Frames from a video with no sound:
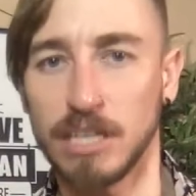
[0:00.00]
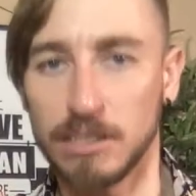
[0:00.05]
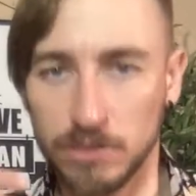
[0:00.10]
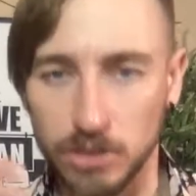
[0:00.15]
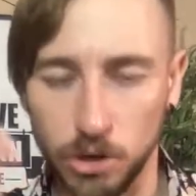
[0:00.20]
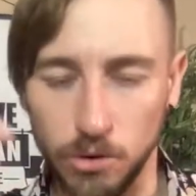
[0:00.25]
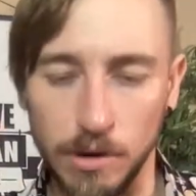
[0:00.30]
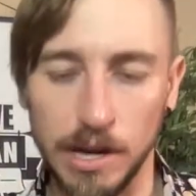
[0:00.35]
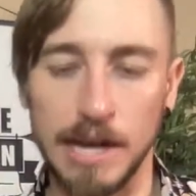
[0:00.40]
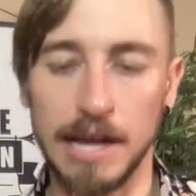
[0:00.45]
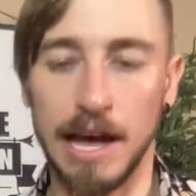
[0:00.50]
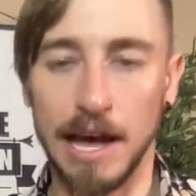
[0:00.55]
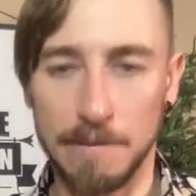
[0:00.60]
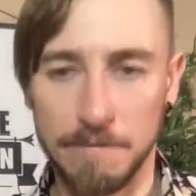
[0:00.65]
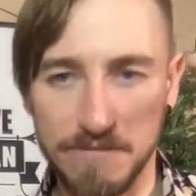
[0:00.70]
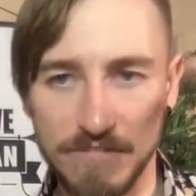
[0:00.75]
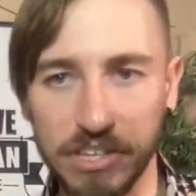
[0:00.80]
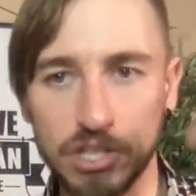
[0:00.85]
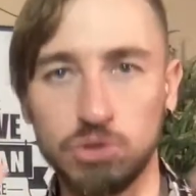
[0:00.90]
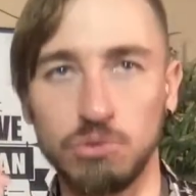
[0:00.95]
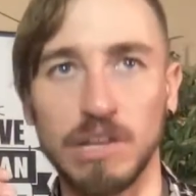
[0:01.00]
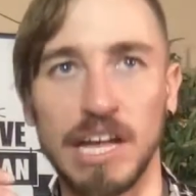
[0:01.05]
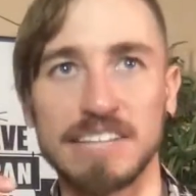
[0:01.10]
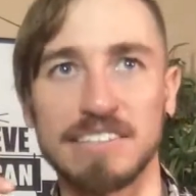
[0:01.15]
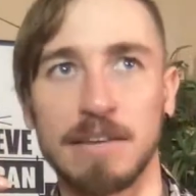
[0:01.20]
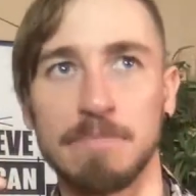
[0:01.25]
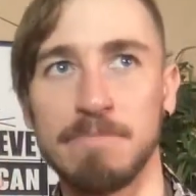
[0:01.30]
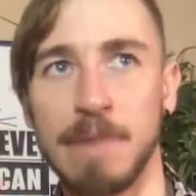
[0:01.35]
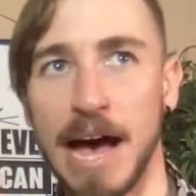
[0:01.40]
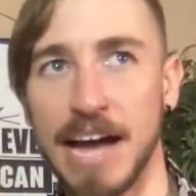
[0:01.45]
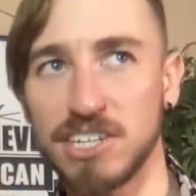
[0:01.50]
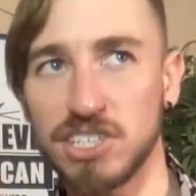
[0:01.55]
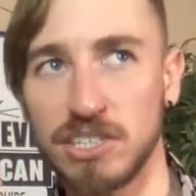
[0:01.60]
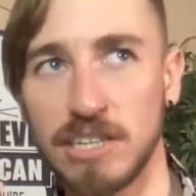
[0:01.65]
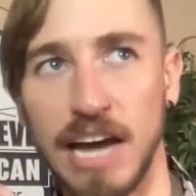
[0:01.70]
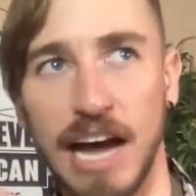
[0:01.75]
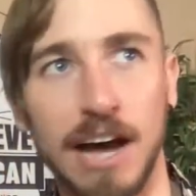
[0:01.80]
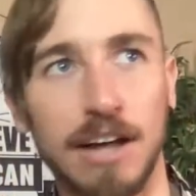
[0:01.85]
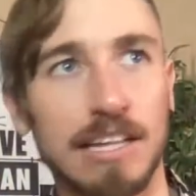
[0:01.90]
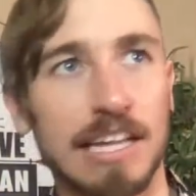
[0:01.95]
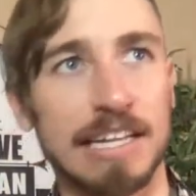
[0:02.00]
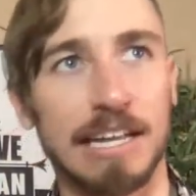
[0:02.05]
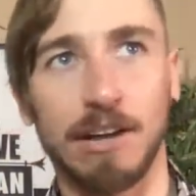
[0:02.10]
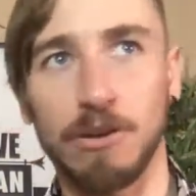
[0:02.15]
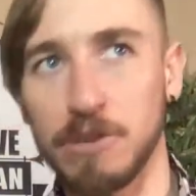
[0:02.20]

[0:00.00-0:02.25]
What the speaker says: So I visualize, imagine how, like,